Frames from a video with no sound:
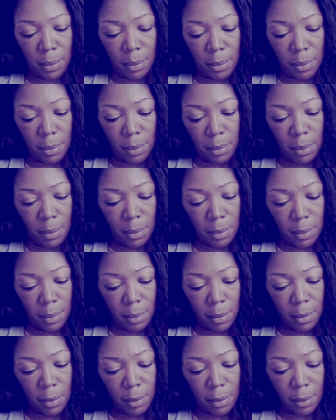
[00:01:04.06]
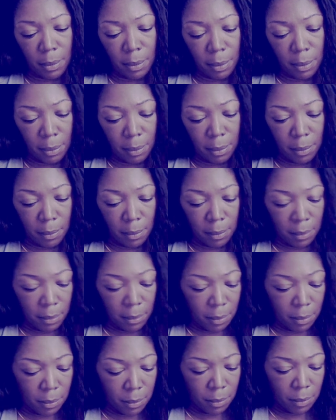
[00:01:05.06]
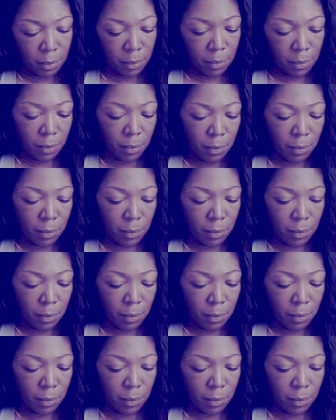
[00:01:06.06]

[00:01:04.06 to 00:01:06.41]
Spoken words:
(no one is talking)